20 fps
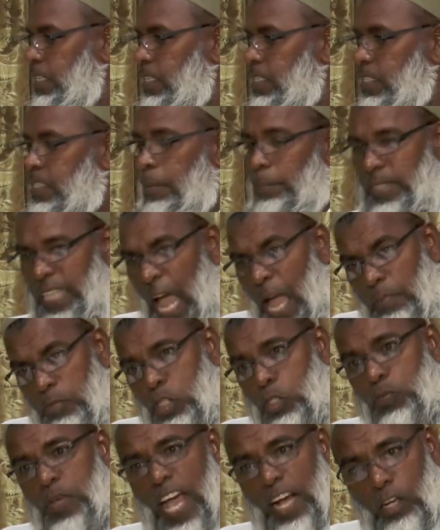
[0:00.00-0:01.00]

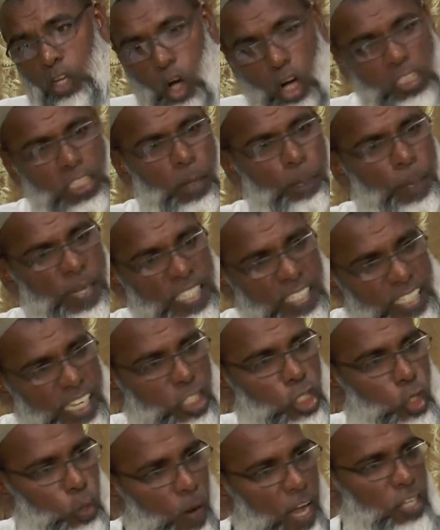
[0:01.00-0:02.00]
Sometimes we are caught up in
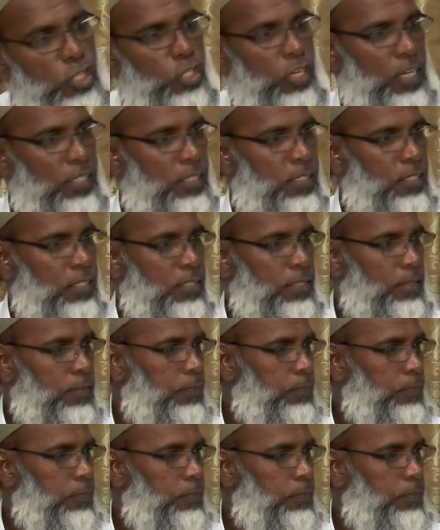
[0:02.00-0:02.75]
situations.